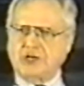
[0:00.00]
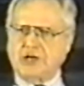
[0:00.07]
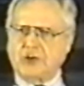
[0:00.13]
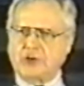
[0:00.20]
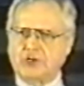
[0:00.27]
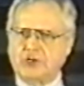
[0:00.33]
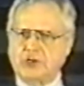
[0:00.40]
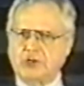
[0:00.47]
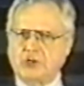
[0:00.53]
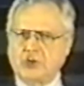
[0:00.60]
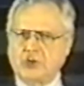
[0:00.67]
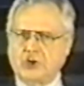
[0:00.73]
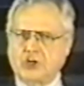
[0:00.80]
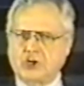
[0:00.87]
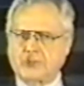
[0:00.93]
I would
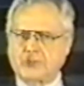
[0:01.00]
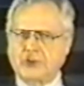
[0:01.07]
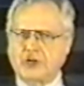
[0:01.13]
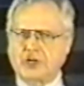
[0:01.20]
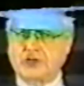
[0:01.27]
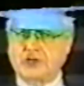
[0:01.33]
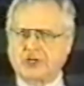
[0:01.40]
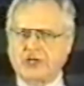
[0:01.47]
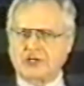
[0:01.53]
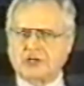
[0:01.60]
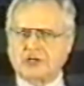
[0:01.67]
no longer be on the case.